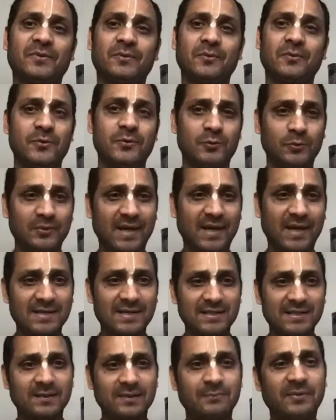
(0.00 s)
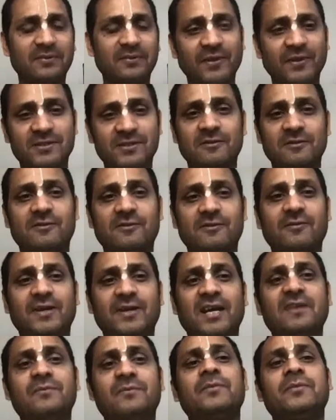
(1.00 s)
So that's the perfection of
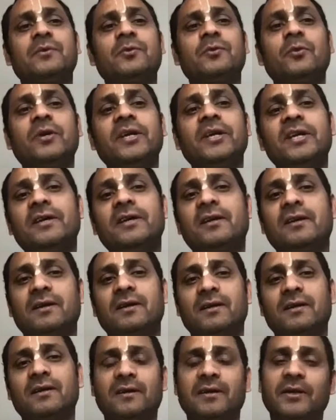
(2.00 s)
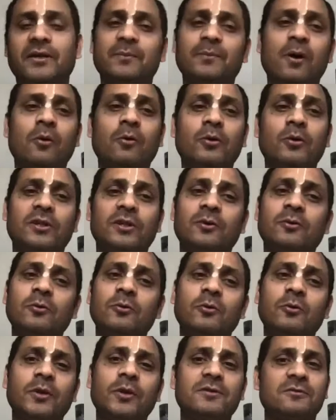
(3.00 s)
life, to hear about the
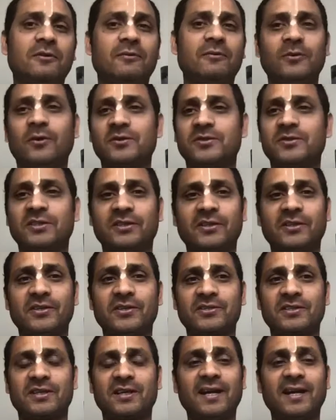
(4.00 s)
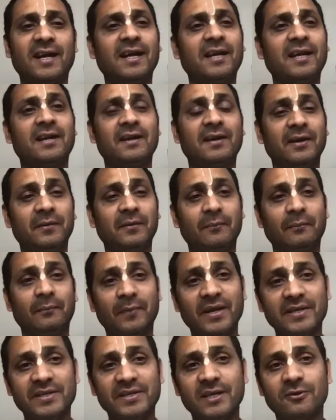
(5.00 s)
glories of Lord Sri Krishna and
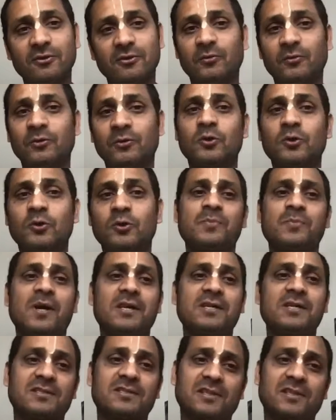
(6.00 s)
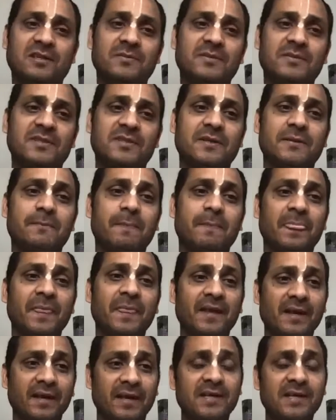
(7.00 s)
meditate upon those pastimes.
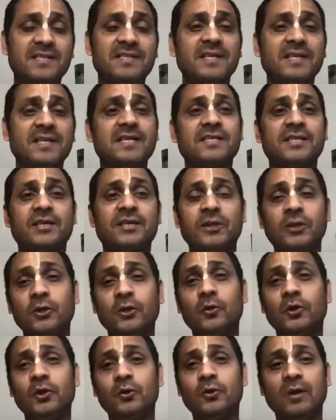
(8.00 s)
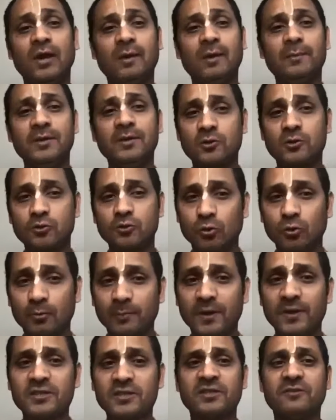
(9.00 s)
And he says, you have been so
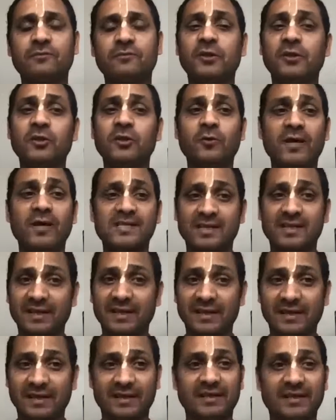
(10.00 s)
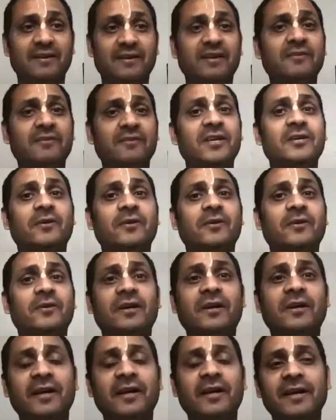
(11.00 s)
merciful. You are anyway, you are
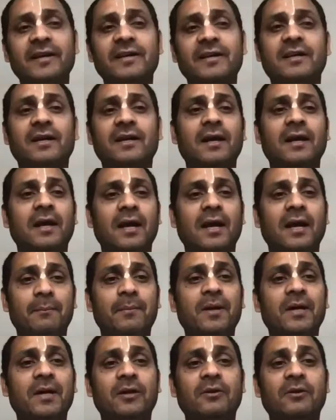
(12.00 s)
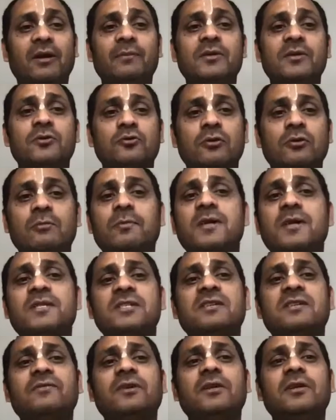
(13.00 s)
great, but you have been so
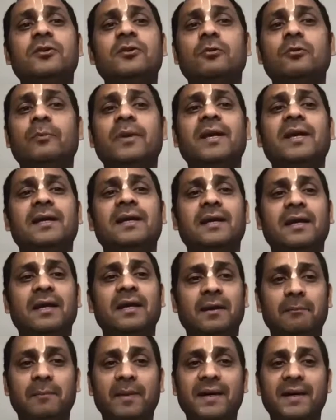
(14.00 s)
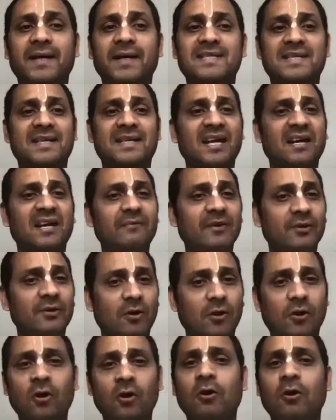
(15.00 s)
merciful to me by describing
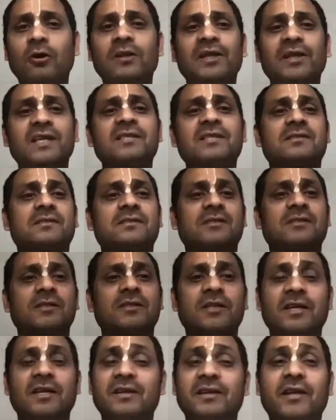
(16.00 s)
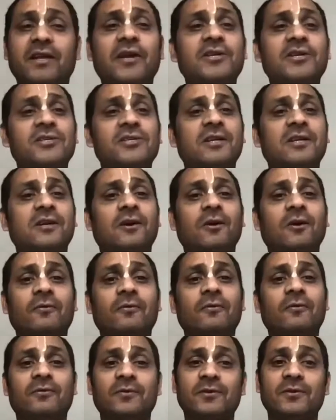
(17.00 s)
all this narration
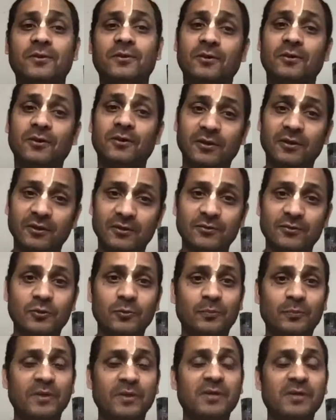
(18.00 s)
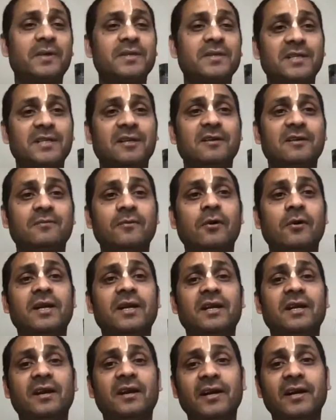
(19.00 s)
of Supreme Personality of
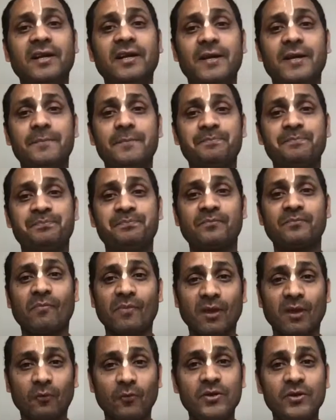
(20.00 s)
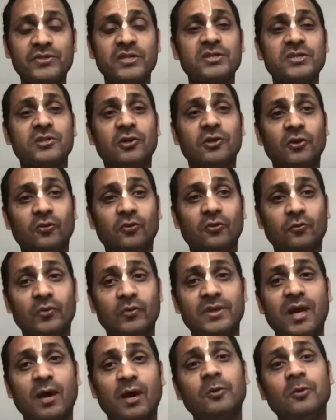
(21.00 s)
Godhead Hari, which is
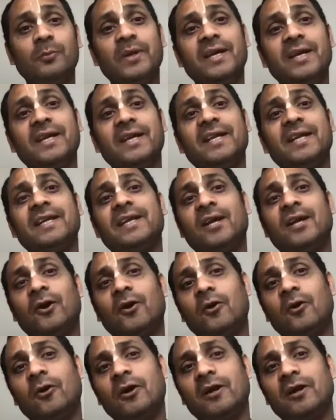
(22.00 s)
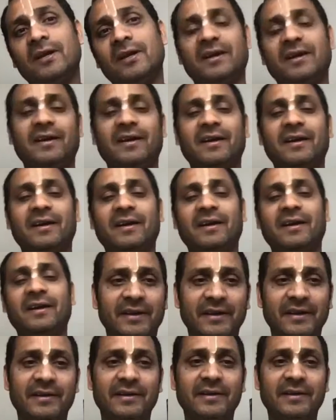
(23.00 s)
without beginning or
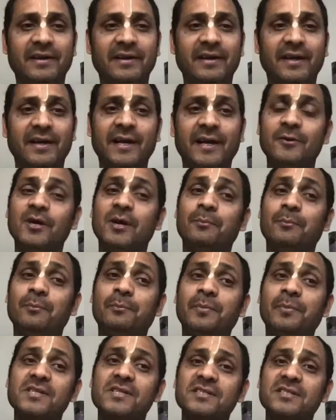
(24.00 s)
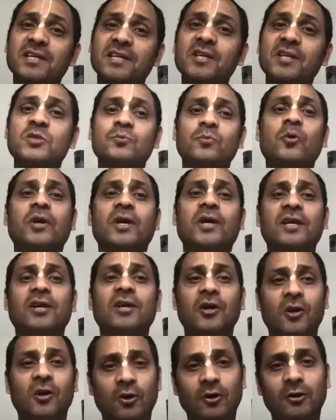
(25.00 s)
end. And you have personally spoken
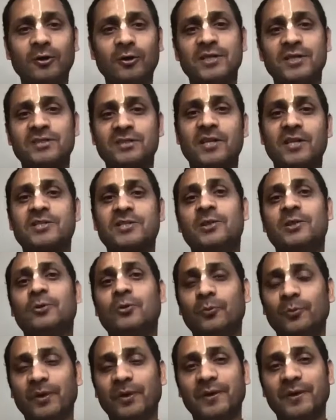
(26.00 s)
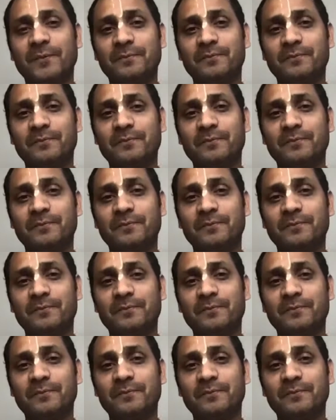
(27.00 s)
all this narration to me.